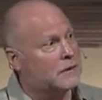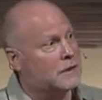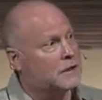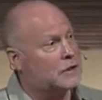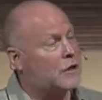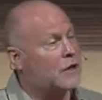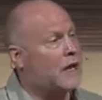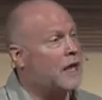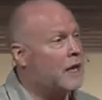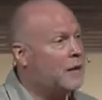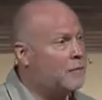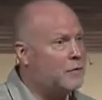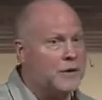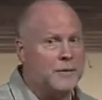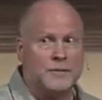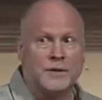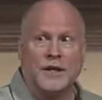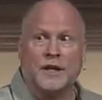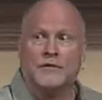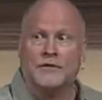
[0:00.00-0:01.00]
is going to humble
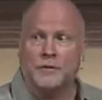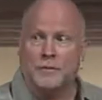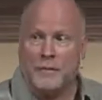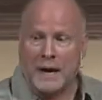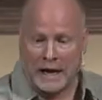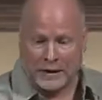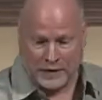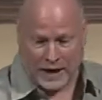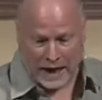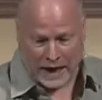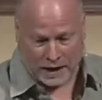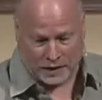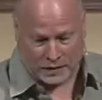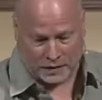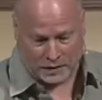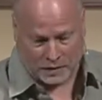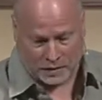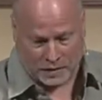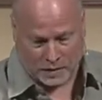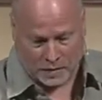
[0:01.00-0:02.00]
themselves and bow down
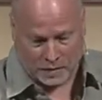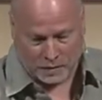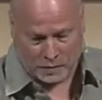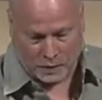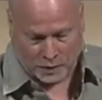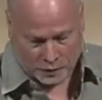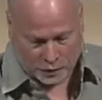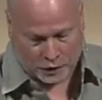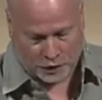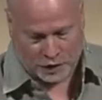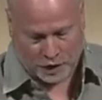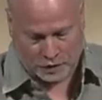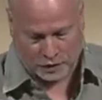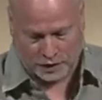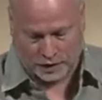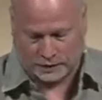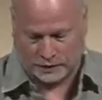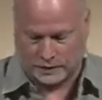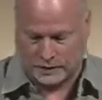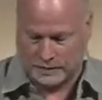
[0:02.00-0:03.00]
before
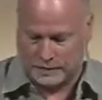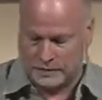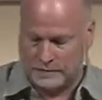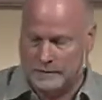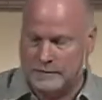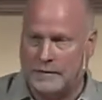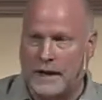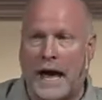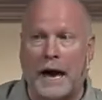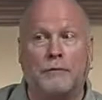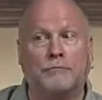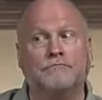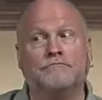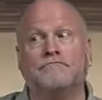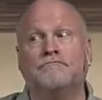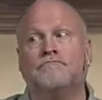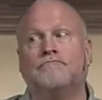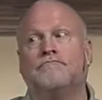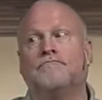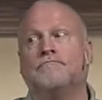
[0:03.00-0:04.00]
Joseph. Now,
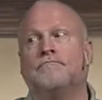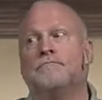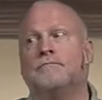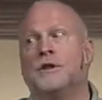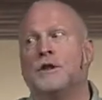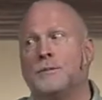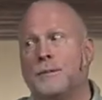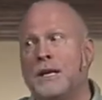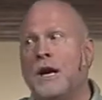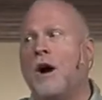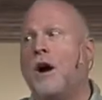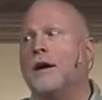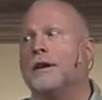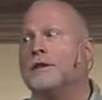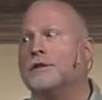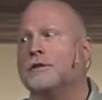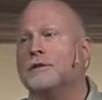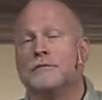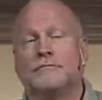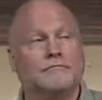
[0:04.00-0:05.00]
let's be
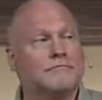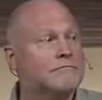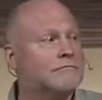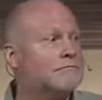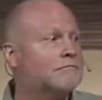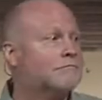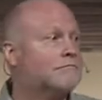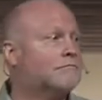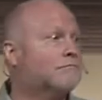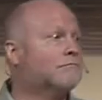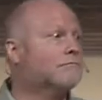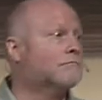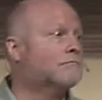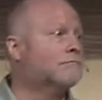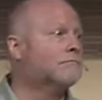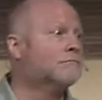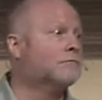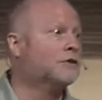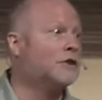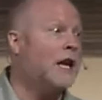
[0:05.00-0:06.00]
honest.
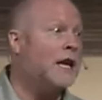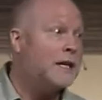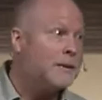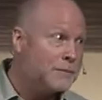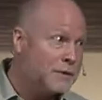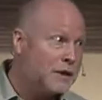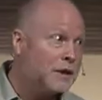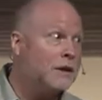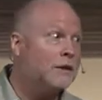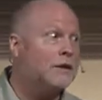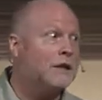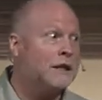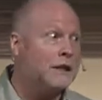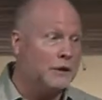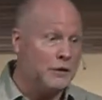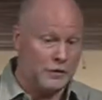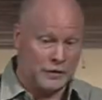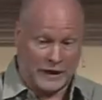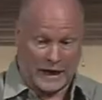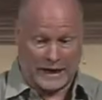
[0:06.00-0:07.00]
Jacob's a little
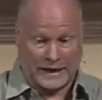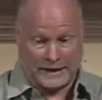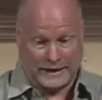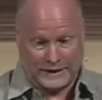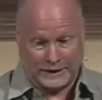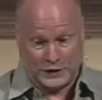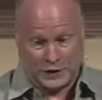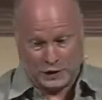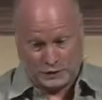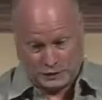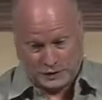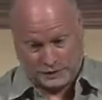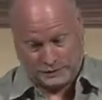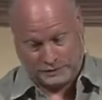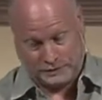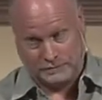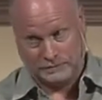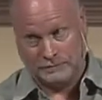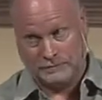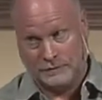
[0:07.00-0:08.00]
irritated at
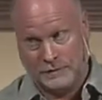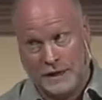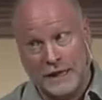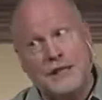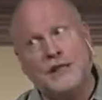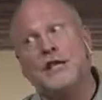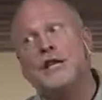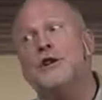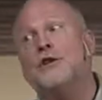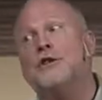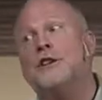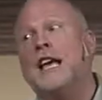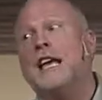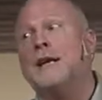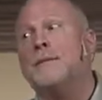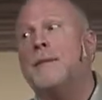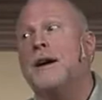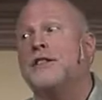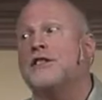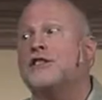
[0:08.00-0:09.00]
Joseph. He's
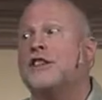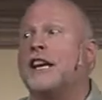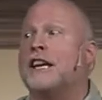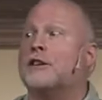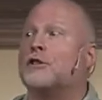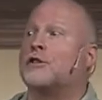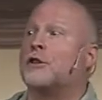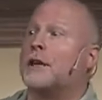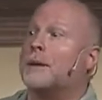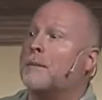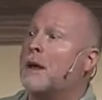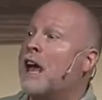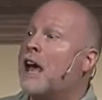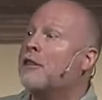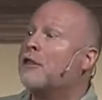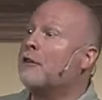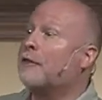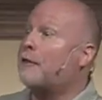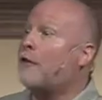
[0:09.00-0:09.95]
irritated by the second dream. The